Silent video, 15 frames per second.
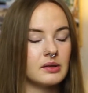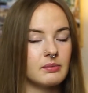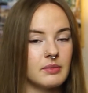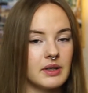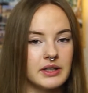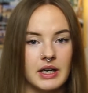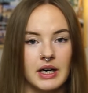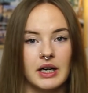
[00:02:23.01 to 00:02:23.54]

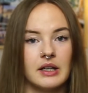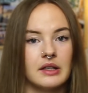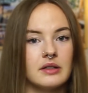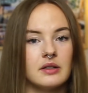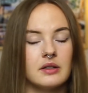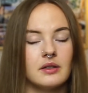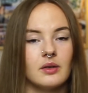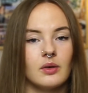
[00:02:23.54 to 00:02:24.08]
my dad,
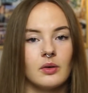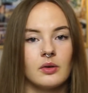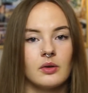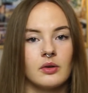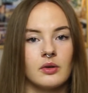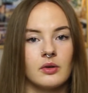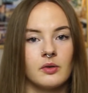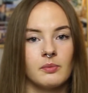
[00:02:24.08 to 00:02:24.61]

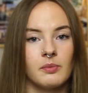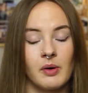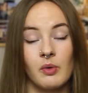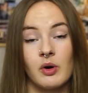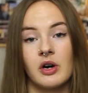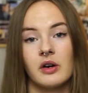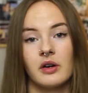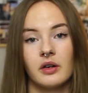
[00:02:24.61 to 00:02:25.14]
or my
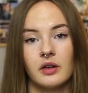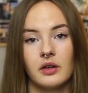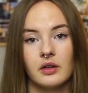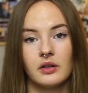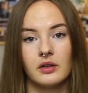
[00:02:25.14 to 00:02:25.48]
work.